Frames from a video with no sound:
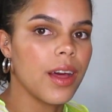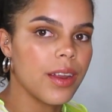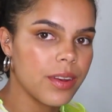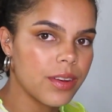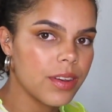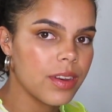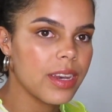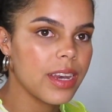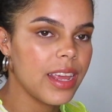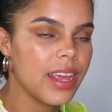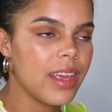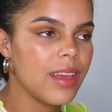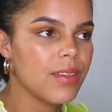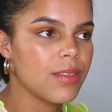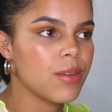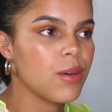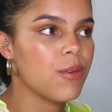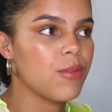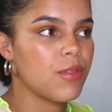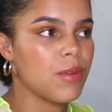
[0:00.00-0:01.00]

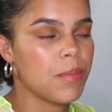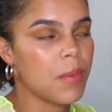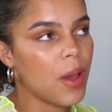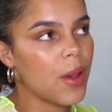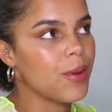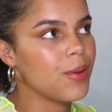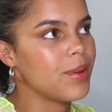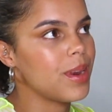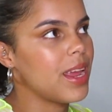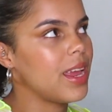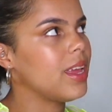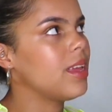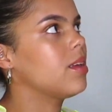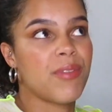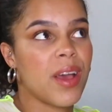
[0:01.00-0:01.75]
underneath of the pony.